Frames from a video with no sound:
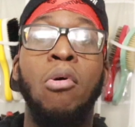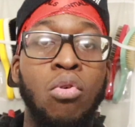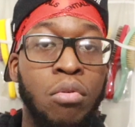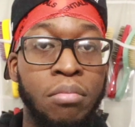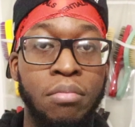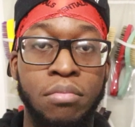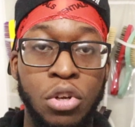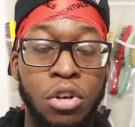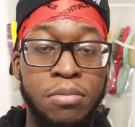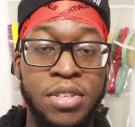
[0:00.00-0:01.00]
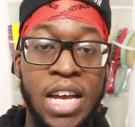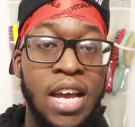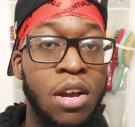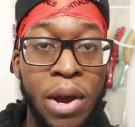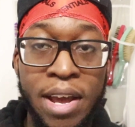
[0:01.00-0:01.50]
boom. You know what I'm
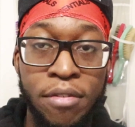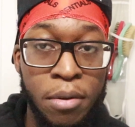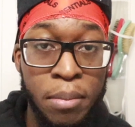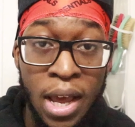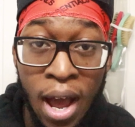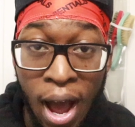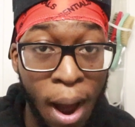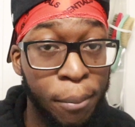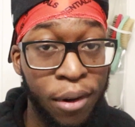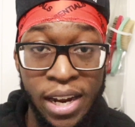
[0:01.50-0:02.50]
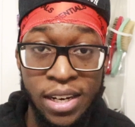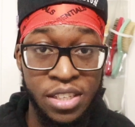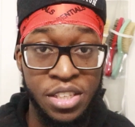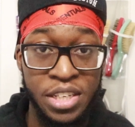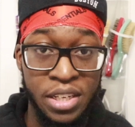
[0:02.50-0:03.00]
saying? He waiting for me, hop right in
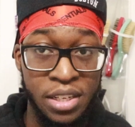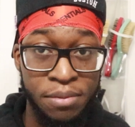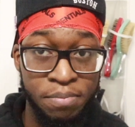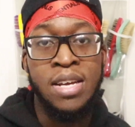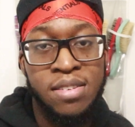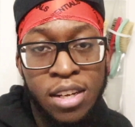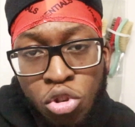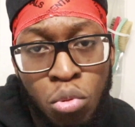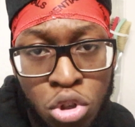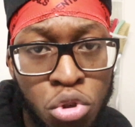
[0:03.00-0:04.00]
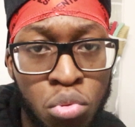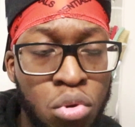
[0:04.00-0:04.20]
the chair. He's like, so what you